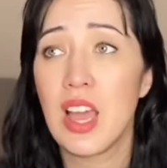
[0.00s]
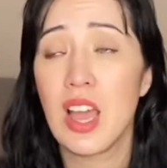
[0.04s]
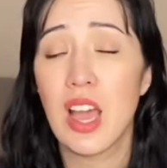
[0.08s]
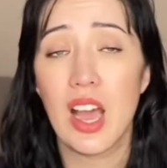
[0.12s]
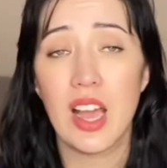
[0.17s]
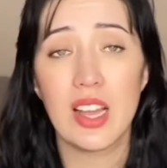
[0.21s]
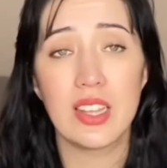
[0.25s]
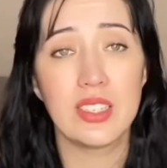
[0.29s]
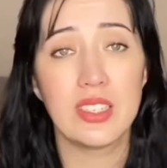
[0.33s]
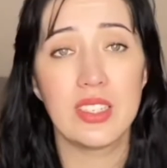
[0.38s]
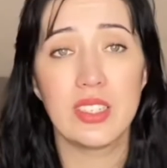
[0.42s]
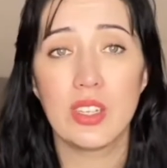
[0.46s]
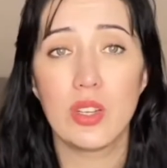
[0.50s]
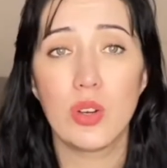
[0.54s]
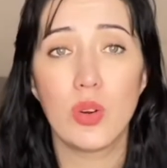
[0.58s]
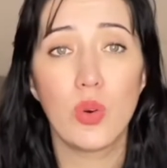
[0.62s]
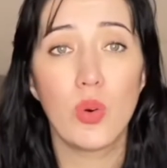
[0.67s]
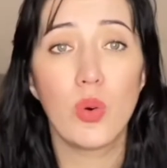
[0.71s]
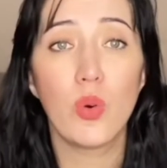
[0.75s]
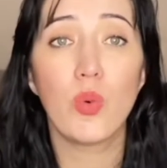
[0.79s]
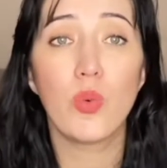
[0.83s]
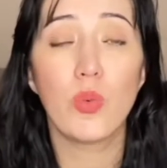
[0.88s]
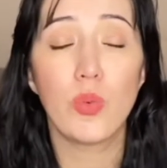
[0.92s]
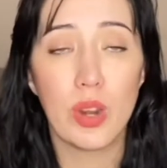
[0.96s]
I
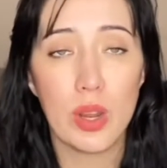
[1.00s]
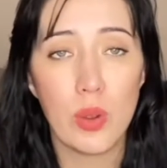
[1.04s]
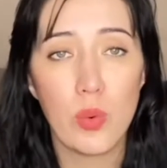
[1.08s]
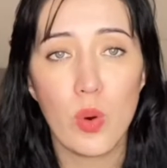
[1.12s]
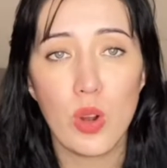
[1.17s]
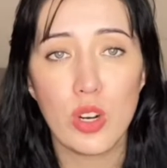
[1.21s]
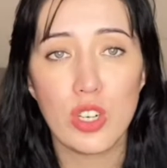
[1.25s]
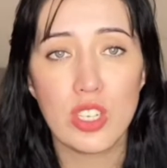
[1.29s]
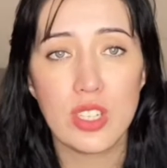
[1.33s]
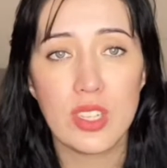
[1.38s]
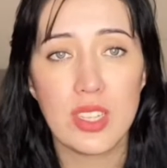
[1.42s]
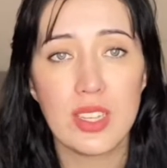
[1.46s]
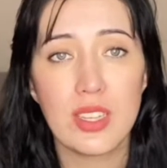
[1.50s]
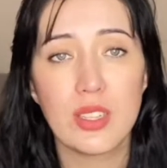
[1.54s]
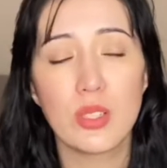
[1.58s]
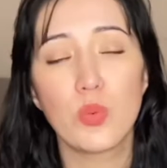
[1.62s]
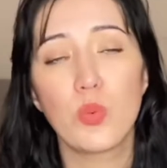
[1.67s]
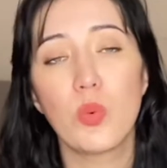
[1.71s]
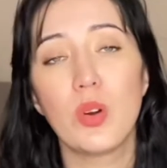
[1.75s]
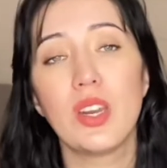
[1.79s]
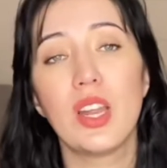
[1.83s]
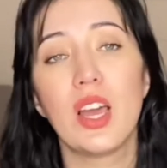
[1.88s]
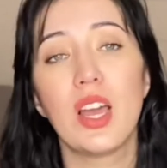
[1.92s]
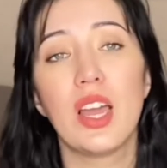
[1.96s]
still rewatch this
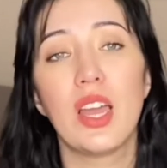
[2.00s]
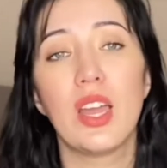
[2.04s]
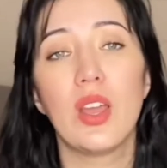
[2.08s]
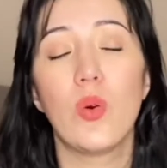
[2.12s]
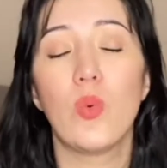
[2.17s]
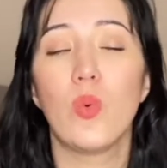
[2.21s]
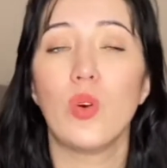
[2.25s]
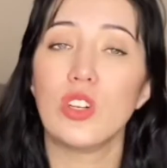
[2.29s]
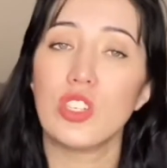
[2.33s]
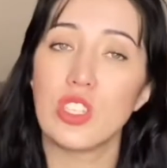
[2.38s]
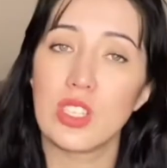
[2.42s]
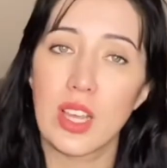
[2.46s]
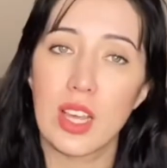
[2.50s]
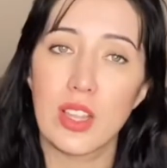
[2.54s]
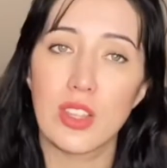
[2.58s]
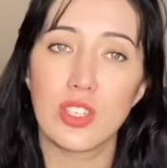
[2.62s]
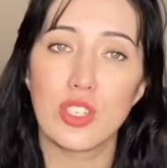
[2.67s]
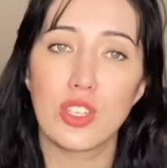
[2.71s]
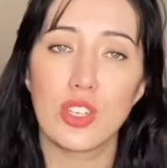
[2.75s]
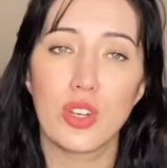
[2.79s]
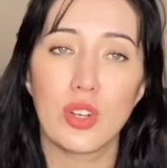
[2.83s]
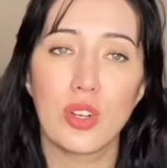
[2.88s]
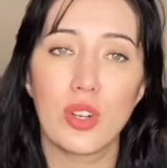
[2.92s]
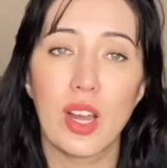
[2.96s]
when I watch the other
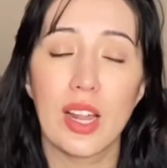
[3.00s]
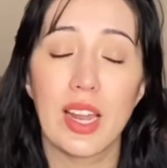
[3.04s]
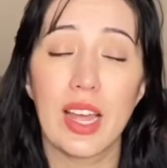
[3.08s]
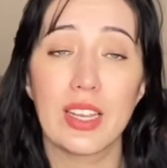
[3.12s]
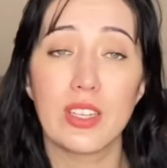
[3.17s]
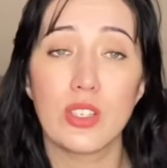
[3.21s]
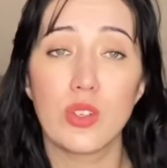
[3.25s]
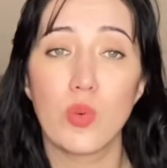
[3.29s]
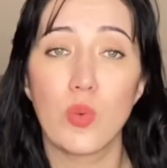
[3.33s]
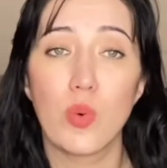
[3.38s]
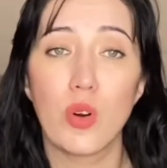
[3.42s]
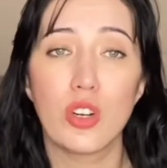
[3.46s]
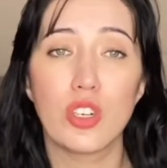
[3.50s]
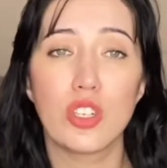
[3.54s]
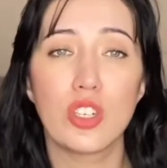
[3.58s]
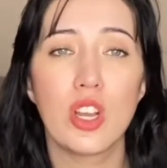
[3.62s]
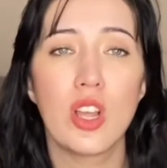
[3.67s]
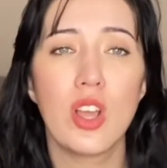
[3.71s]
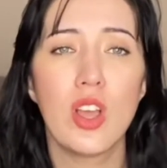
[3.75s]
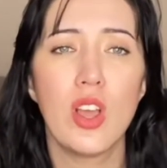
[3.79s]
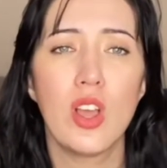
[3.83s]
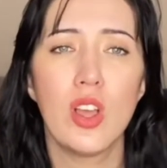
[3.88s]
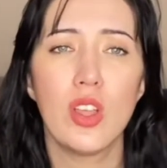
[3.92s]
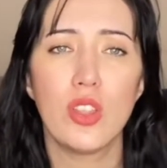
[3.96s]
two. I like to watch
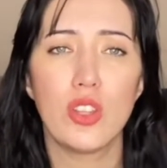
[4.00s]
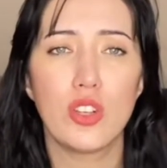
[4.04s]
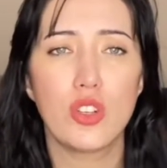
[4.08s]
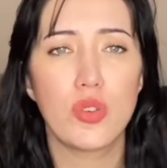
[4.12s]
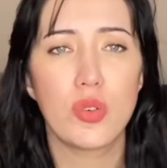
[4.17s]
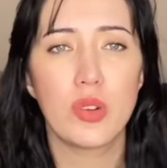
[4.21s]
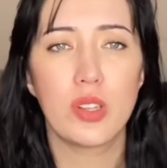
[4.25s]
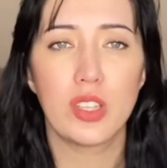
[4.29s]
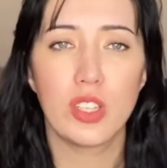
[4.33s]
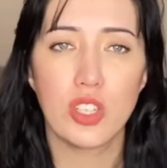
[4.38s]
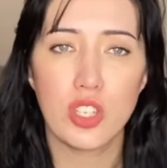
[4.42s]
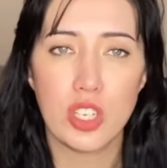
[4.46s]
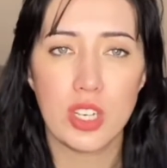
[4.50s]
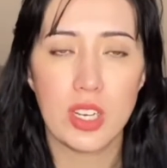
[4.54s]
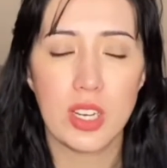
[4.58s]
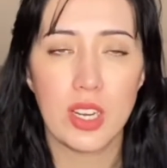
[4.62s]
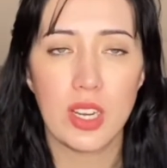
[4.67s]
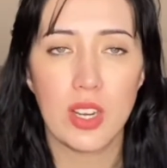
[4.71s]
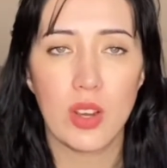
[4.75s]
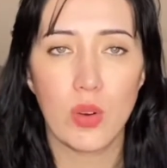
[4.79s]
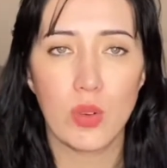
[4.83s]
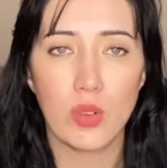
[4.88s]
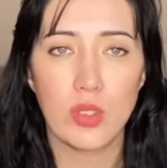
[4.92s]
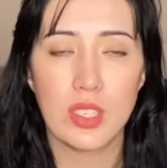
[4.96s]
the trilogy
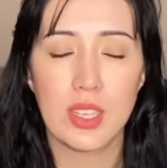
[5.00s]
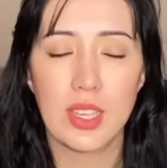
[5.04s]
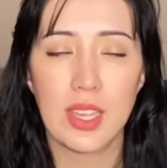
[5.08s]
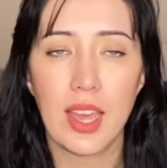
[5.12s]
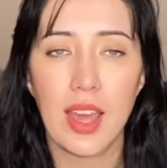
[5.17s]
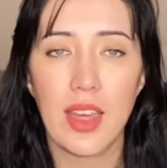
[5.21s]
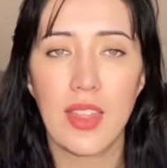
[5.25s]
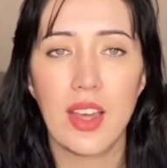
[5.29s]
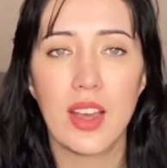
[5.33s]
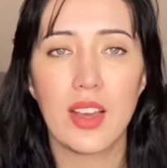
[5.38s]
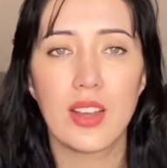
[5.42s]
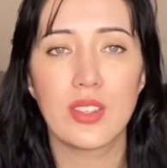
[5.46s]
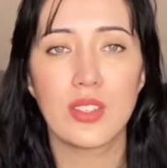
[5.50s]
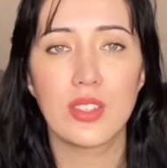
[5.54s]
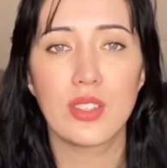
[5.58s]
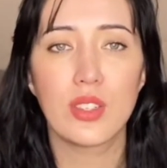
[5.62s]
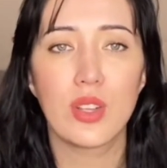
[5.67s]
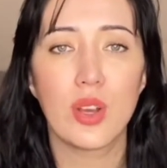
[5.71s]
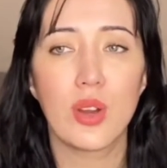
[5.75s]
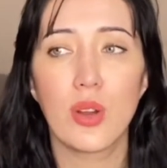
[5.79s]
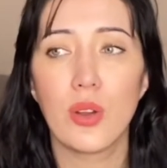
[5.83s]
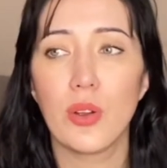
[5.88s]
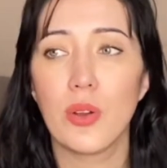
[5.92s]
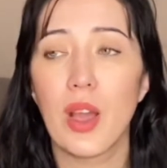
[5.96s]
all together,
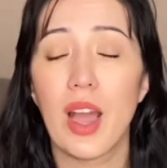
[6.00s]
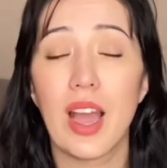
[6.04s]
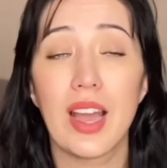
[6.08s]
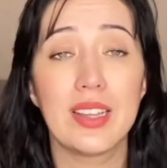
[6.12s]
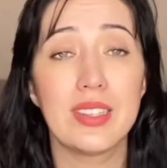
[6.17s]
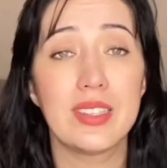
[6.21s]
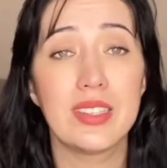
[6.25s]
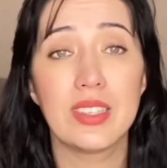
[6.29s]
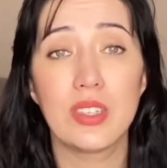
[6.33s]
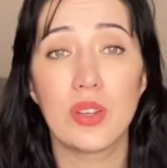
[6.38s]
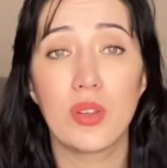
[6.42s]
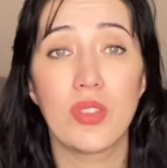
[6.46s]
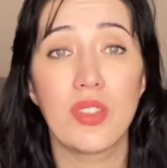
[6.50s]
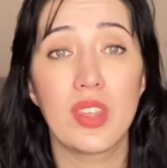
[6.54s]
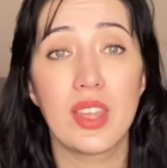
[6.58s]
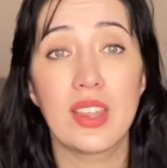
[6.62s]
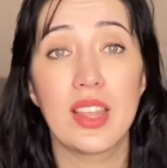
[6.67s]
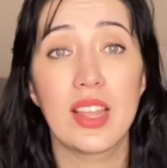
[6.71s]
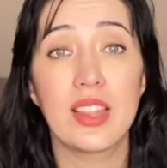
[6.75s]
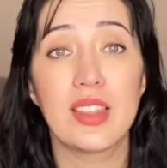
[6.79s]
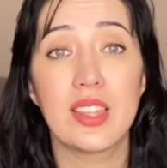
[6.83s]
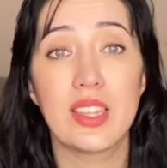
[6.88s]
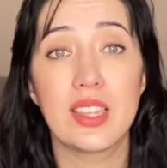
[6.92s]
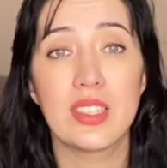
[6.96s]
so I still think
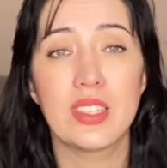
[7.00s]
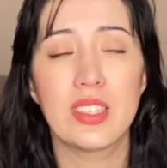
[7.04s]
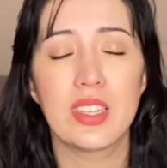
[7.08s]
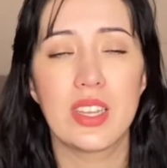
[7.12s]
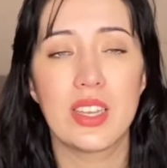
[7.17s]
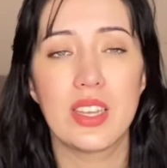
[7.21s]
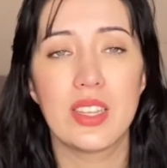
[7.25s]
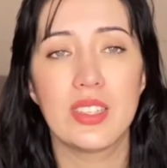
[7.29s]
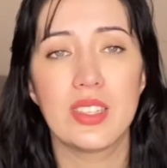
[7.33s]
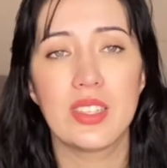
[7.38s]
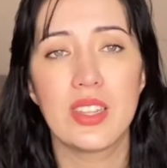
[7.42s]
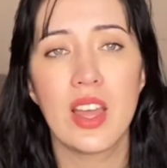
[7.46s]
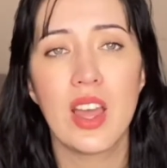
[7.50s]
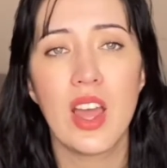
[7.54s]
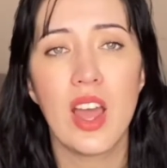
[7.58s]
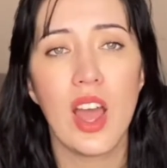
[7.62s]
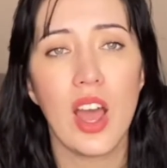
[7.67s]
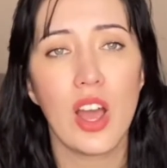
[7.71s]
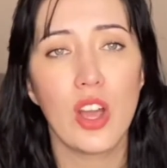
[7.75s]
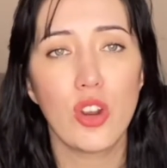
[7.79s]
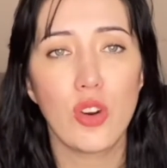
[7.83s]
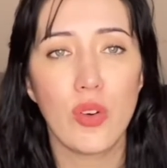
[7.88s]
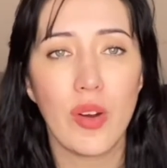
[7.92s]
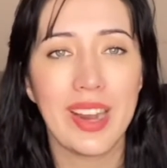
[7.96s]
that this is
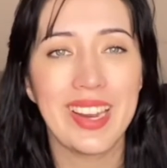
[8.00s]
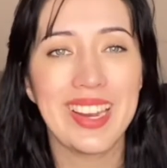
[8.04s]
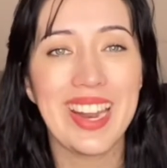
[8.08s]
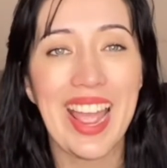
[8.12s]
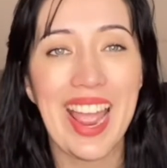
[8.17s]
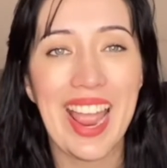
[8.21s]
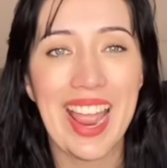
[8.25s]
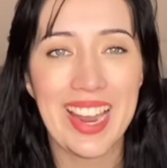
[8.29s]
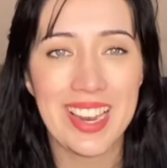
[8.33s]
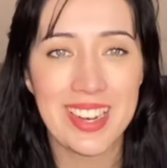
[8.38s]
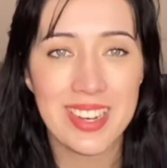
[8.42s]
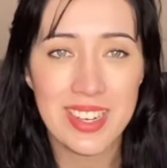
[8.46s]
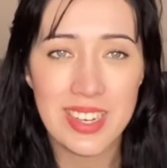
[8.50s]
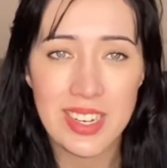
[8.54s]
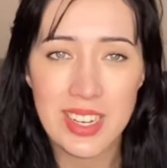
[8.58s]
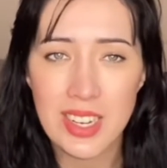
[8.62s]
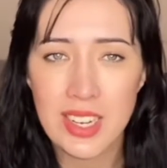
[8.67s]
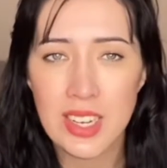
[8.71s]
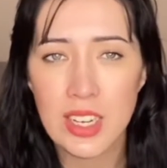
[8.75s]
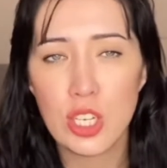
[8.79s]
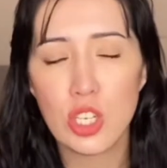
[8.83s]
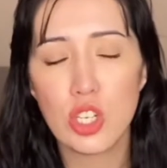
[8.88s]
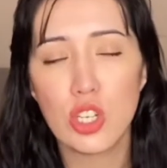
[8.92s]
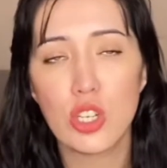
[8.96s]
a great
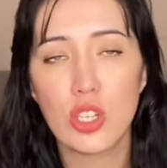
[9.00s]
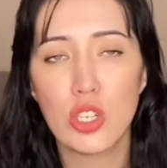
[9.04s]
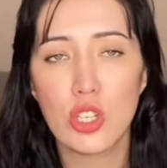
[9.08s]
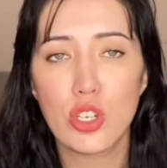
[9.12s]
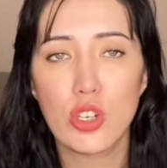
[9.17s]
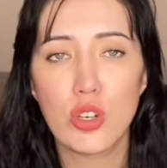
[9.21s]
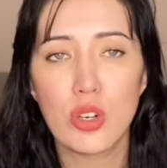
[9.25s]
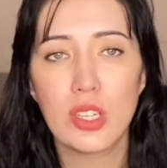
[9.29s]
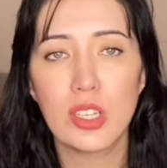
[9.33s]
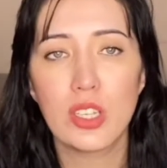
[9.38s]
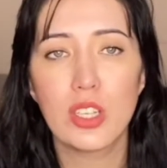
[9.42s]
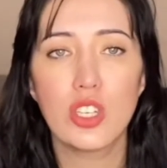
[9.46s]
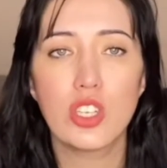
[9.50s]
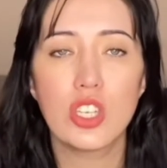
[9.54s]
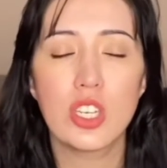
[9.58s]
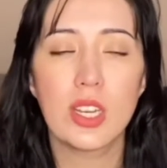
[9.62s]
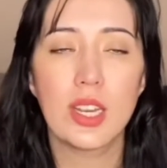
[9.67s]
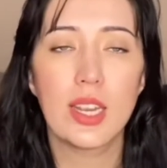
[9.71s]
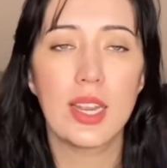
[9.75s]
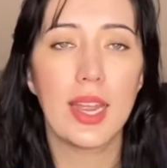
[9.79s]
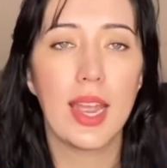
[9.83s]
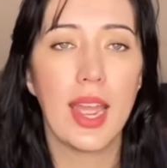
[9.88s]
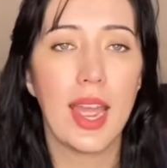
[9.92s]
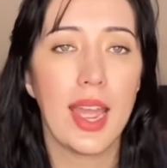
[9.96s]
ending to the
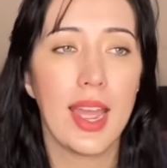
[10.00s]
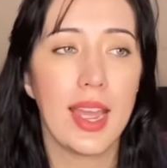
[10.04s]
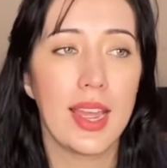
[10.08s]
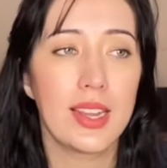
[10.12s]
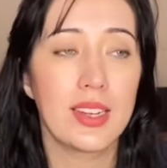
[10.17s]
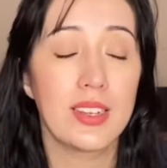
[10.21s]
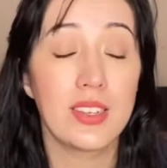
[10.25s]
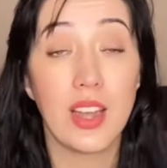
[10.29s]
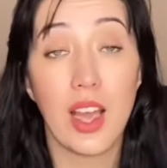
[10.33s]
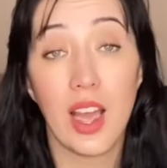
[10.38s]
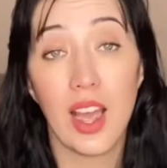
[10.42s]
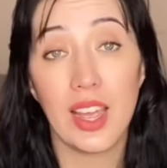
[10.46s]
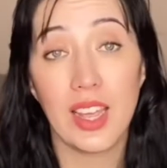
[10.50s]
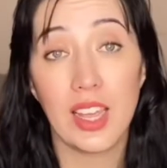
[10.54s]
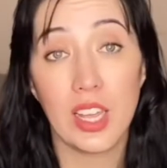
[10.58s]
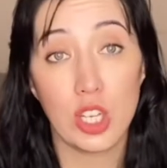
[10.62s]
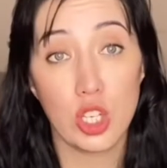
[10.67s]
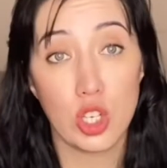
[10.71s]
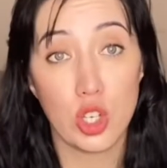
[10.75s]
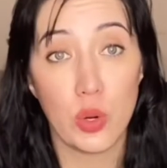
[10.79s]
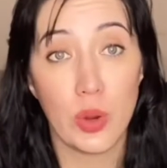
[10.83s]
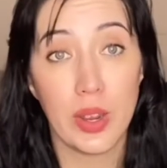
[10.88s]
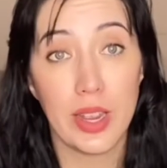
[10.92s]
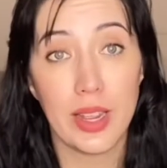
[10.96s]
trilogy, and I
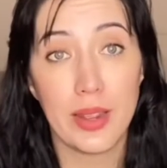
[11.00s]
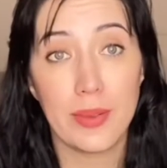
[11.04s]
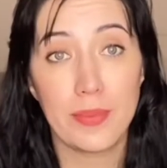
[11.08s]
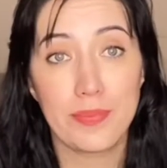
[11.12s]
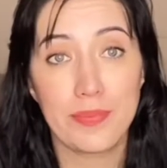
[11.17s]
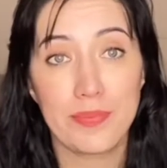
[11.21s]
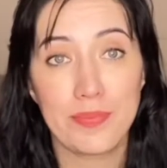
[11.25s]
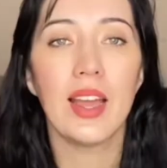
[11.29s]
enjoy it.